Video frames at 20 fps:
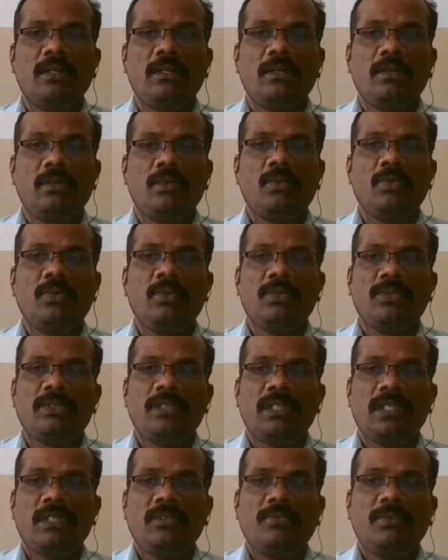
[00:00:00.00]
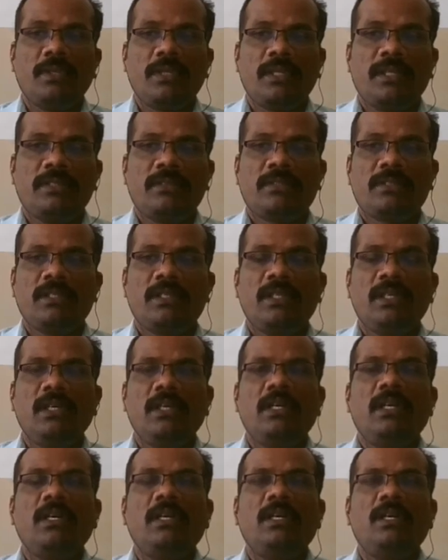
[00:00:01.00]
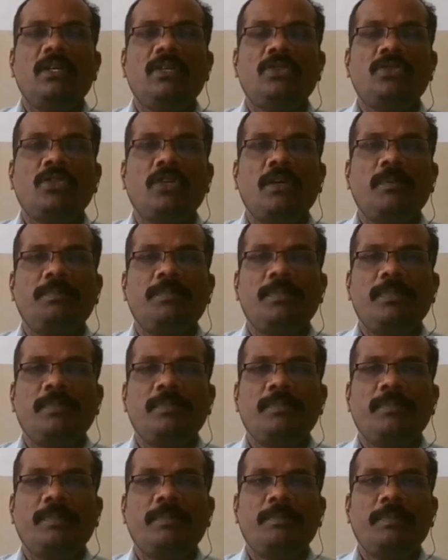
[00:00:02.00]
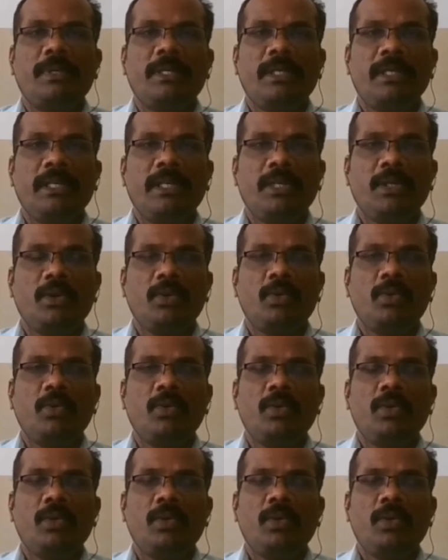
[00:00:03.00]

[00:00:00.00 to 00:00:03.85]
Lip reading: who is seeking for his job pertaining to